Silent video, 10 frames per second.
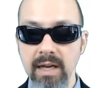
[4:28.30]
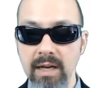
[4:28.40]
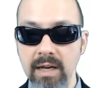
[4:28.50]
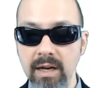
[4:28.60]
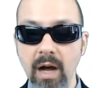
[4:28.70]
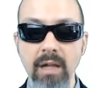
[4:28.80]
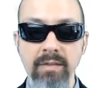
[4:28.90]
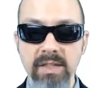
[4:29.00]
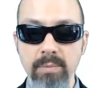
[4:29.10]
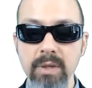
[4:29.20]
in all of
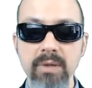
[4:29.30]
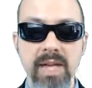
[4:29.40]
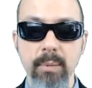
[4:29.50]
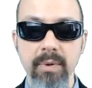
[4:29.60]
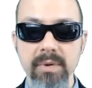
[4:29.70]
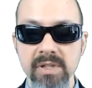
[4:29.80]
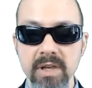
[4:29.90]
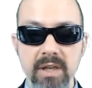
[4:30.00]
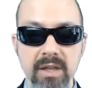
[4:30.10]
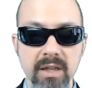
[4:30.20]
these blue samples,
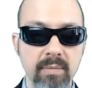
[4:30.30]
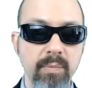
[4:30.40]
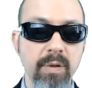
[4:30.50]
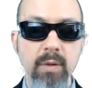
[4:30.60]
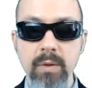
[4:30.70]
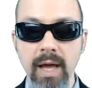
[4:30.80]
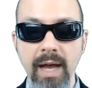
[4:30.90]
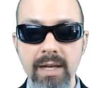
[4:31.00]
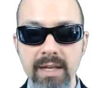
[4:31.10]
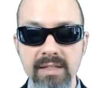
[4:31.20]
the blue
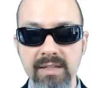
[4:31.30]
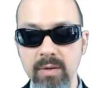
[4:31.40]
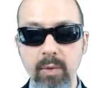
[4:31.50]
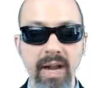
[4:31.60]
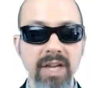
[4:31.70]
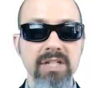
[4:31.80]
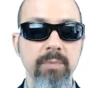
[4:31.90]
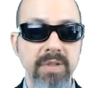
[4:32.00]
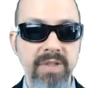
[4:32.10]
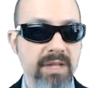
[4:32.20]
line is the range of
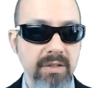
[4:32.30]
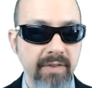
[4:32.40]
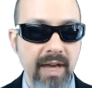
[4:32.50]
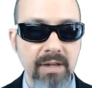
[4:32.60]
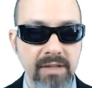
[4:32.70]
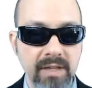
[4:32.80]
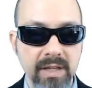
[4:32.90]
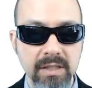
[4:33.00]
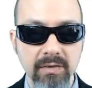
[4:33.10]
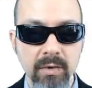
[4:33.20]
potential values in the
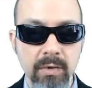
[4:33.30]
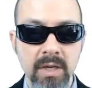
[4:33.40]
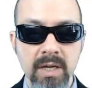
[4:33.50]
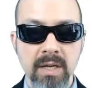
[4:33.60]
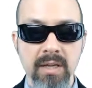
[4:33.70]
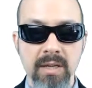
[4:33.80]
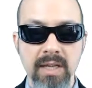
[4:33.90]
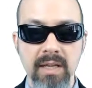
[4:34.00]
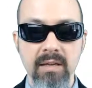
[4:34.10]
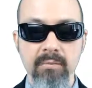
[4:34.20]
interval.
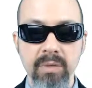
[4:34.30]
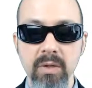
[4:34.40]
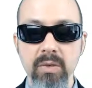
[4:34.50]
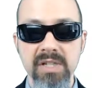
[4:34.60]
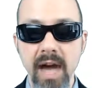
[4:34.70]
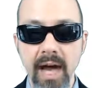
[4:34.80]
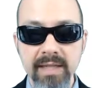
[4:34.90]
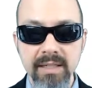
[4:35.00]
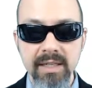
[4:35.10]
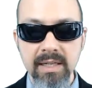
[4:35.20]
The blue
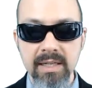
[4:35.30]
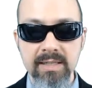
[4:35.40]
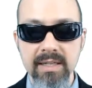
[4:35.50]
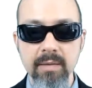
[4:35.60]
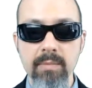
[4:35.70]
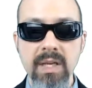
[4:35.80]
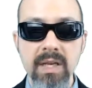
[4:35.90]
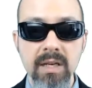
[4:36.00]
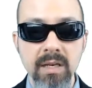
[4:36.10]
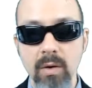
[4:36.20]
dot is the
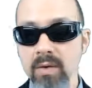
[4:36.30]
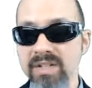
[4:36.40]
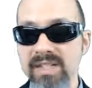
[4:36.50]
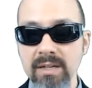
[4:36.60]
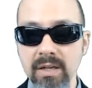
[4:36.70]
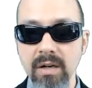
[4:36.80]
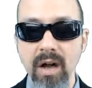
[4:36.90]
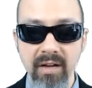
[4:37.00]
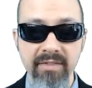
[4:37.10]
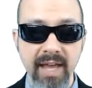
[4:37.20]
mean or center
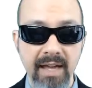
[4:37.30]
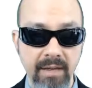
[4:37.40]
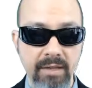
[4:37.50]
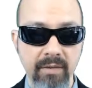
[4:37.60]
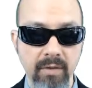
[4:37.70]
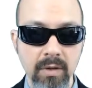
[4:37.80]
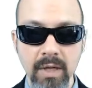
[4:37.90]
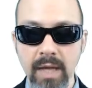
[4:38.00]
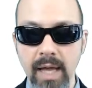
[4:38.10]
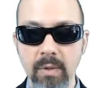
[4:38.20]
of that interval,
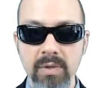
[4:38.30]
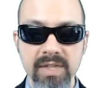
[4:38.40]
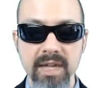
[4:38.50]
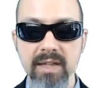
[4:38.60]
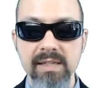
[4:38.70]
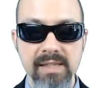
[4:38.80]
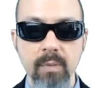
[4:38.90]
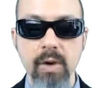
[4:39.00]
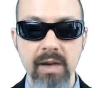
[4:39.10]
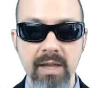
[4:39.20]
and we're saying that
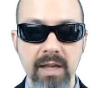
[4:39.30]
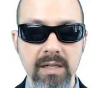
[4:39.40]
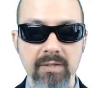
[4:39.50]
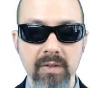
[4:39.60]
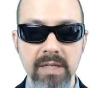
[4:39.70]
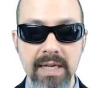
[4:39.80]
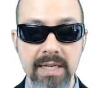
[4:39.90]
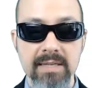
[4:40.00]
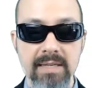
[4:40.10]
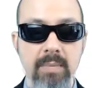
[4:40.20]
somewhere in that interval
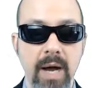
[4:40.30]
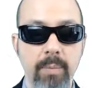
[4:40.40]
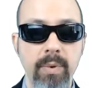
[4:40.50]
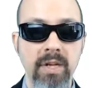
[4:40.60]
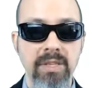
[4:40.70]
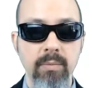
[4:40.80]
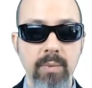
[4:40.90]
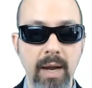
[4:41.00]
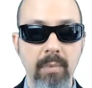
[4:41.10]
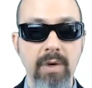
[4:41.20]
is the population
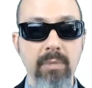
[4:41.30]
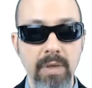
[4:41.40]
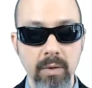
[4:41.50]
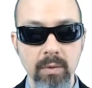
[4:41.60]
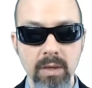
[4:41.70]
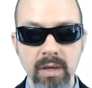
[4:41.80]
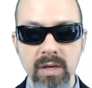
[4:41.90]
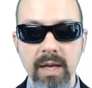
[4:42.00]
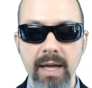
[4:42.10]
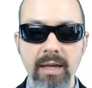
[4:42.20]
parameter mu.
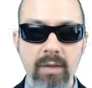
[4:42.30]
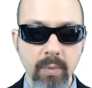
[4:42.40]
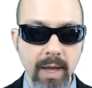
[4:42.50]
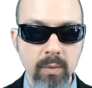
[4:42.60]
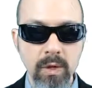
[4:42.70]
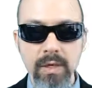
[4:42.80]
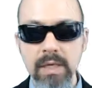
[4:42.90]
And in the red one,